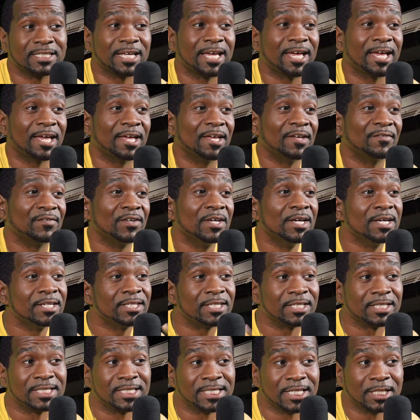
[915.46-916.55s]
to have
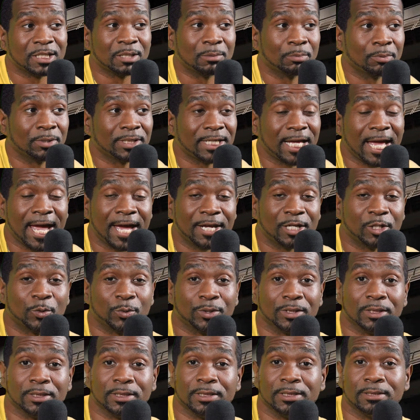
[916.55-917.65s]
to celebrate
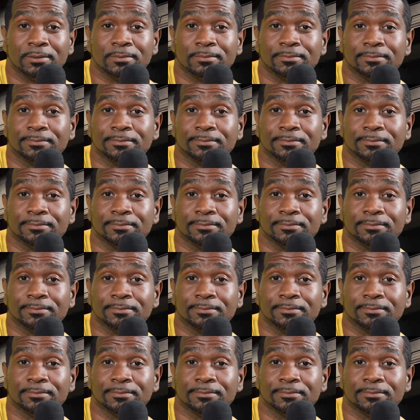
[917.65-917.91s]
adequately.